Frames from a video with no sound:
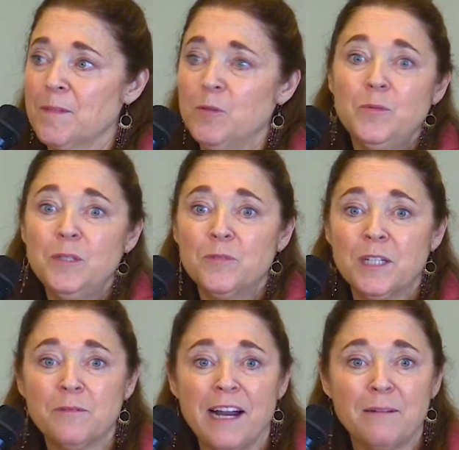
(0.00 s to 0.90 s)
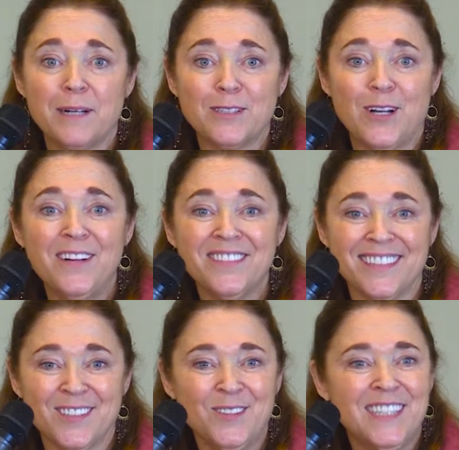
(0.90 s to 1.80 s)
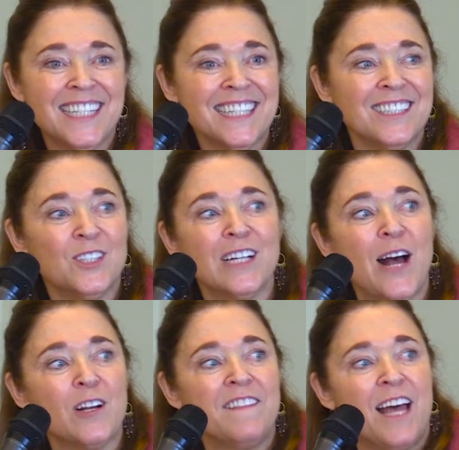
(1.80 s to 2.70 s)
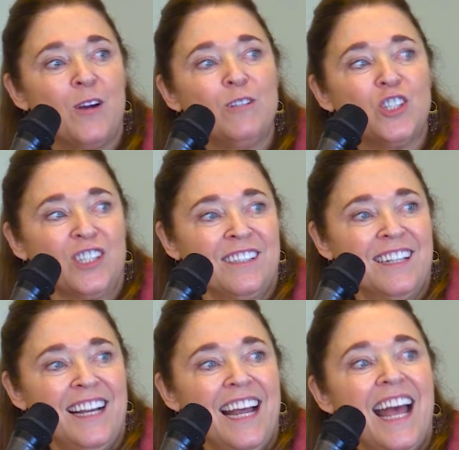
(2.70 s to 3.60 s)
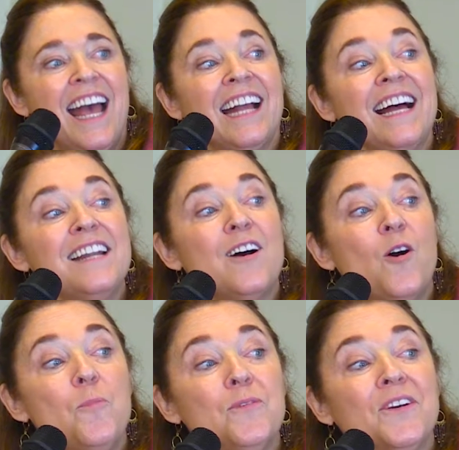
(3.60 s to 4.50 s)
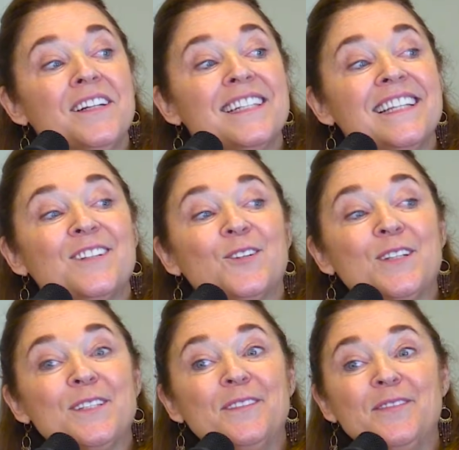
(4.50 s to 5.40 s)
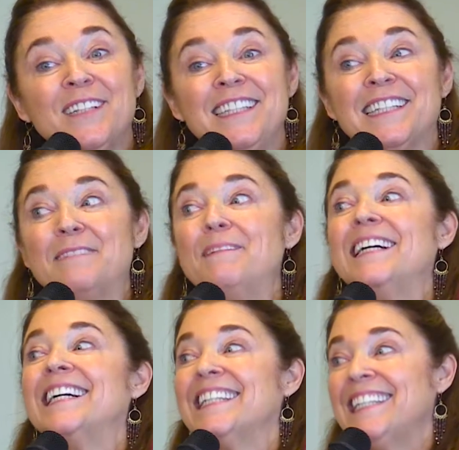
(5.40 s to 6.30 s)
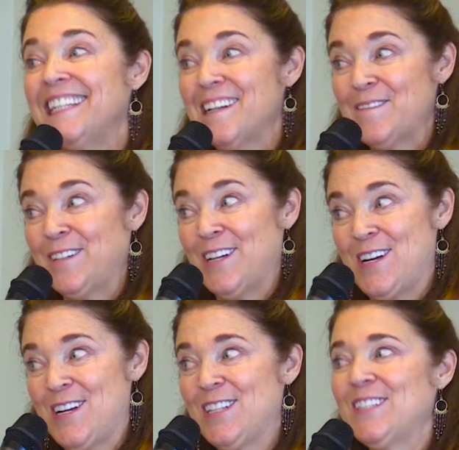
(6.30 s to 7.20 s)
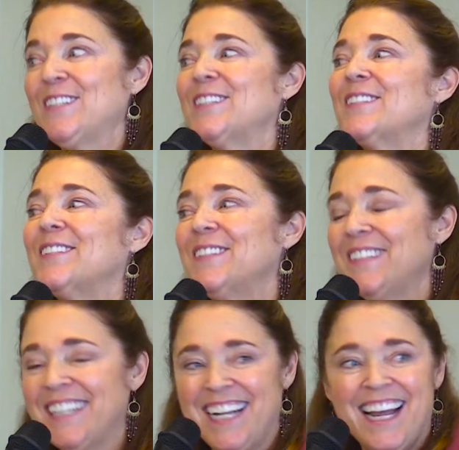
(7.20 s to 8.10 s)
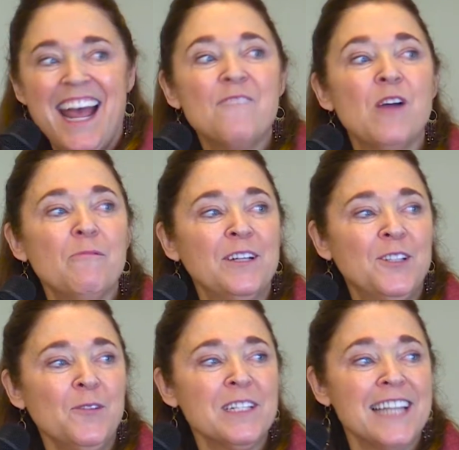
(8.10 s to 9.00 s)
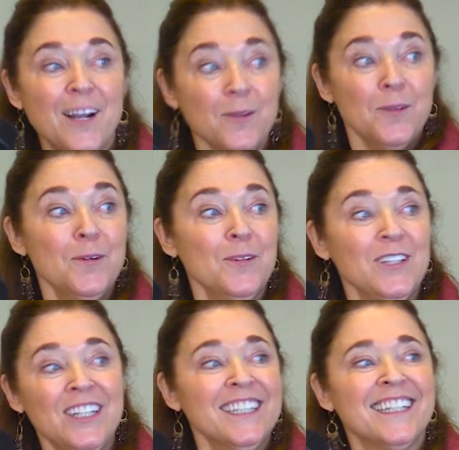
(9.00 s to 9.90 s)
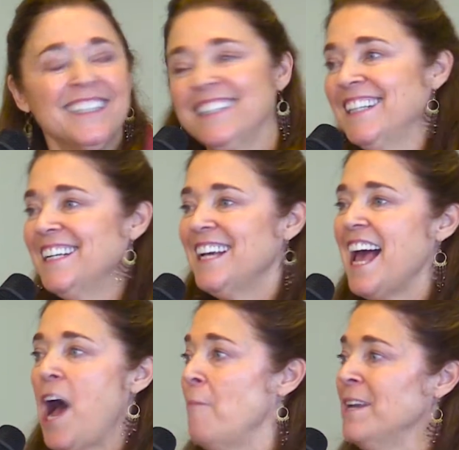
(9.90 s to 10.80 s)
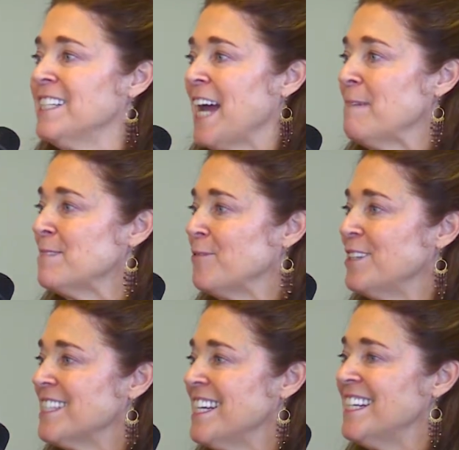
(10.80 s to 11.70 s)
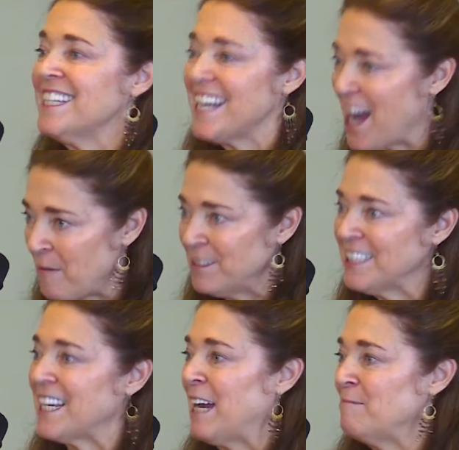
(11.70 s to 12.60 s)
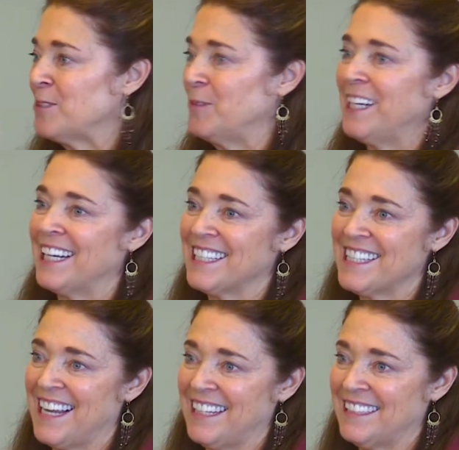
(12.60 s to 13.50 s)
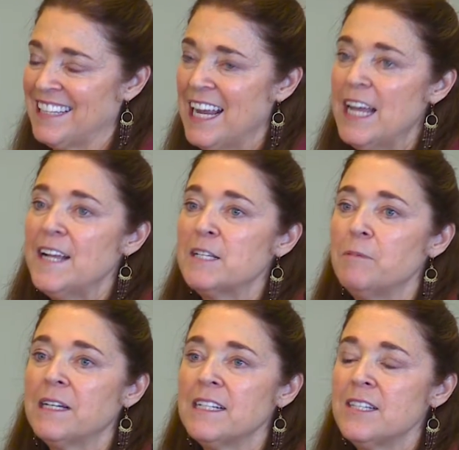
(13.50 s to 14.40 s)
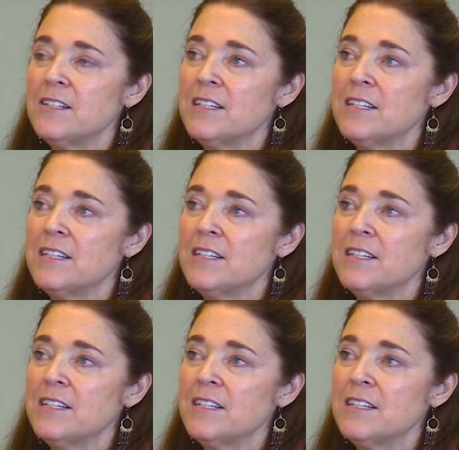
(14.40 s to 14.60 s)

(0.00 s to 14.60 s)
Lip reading: Who wouldn't want to write about dolphins? Who doesn't look out at that ocean and kind of hope you're going to see the dorsal fin? Come on, we all do. And when we do, it's like, ooh, look. How many times have we seen it, and how many times do we get excited? It's because